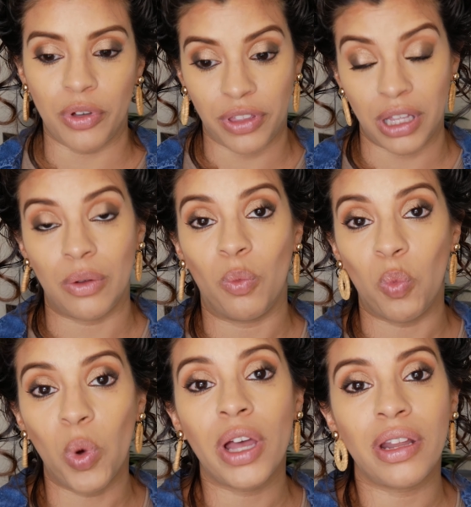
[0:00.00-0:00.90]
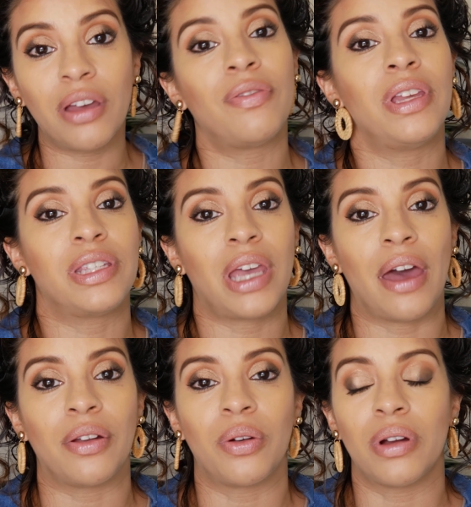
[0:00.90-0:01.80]
within one of these
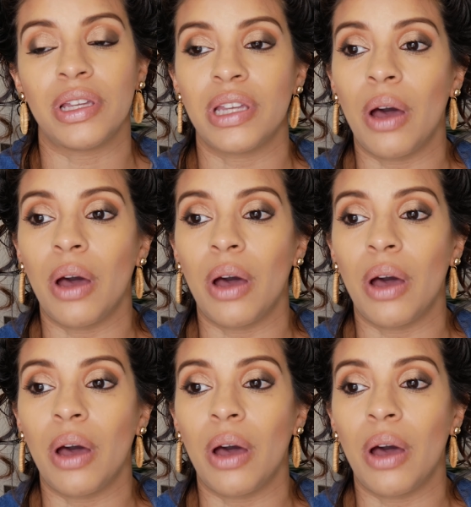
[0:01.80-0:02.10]
categories.